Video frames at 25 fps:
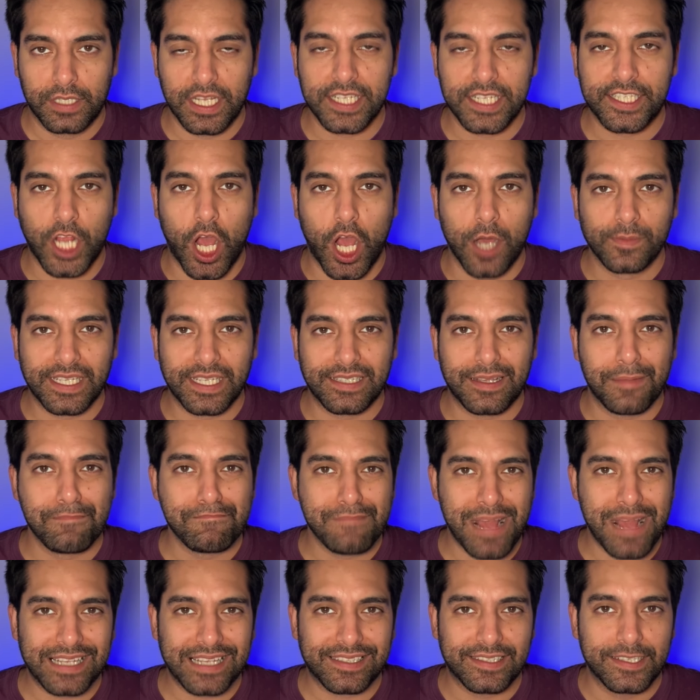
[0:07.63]
This comes as a
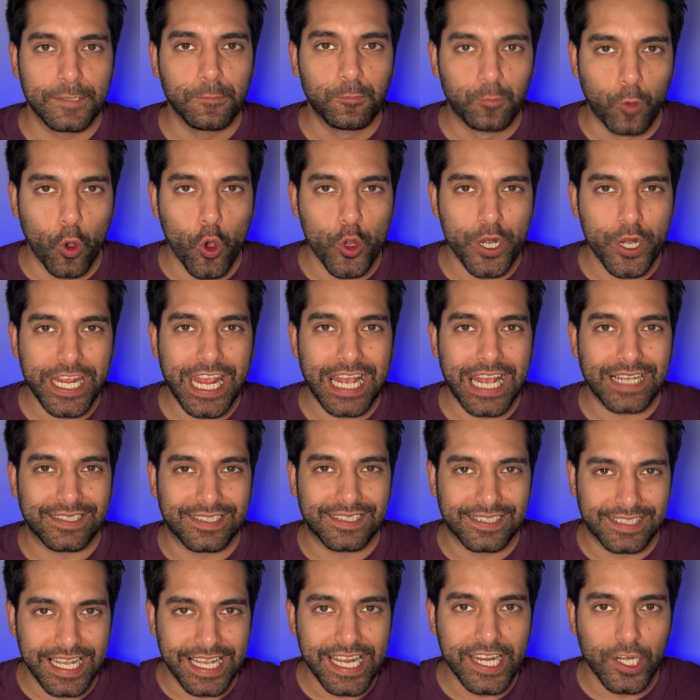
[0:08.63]
massive warning and
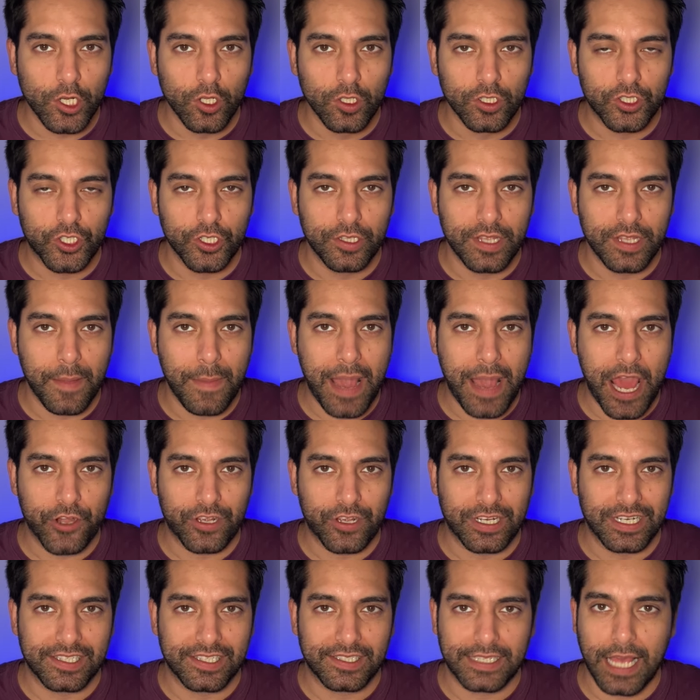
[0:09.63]
signal to the American
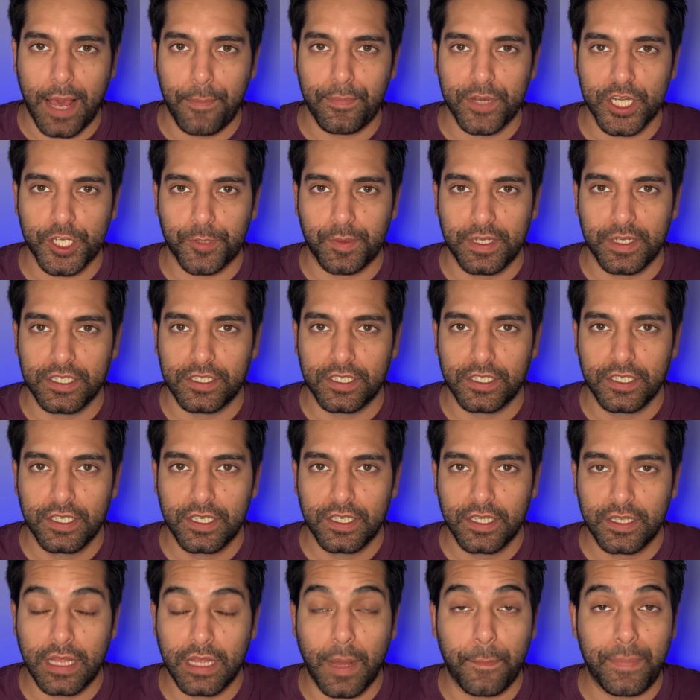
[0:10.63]
establishment
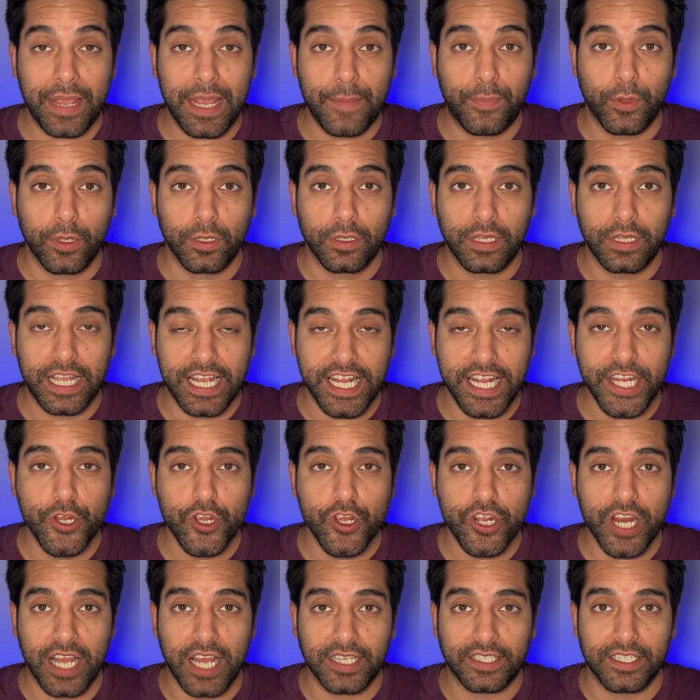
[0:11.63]
that people in the
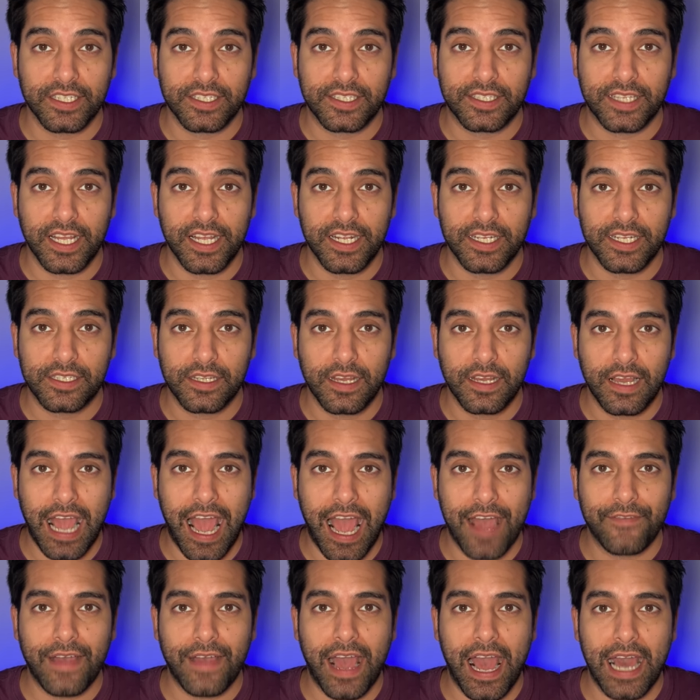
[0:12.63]
United States
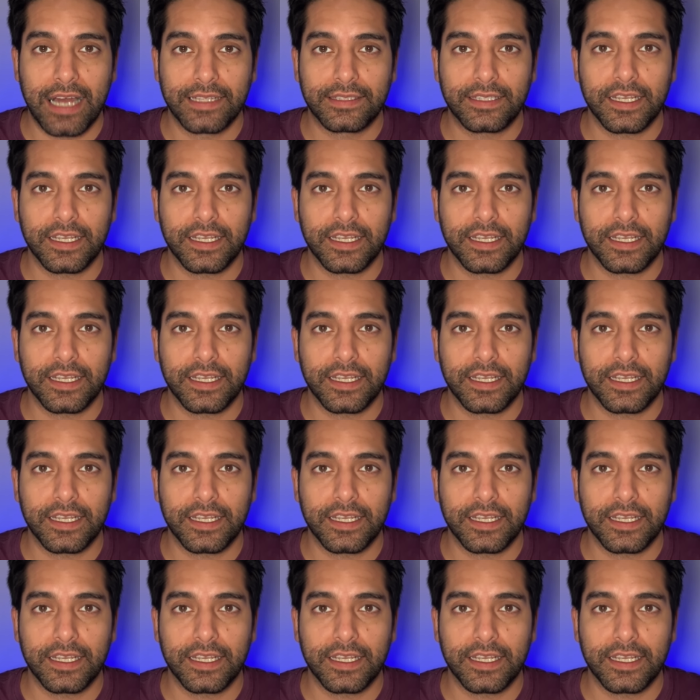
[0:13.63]
have had